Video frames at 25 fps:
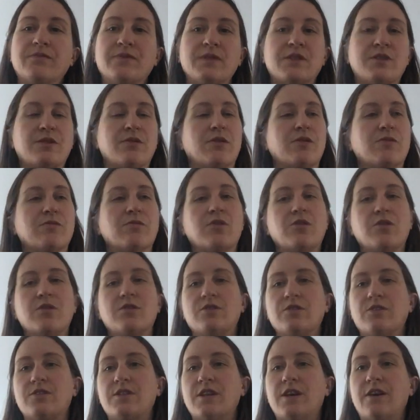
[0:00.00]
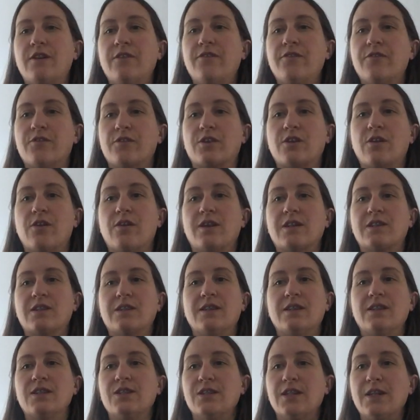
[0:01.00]
to reward yourself for going to
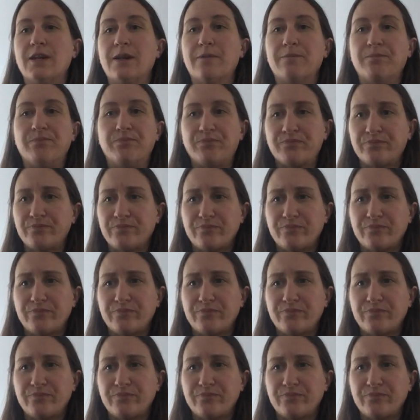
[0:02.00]
the gym.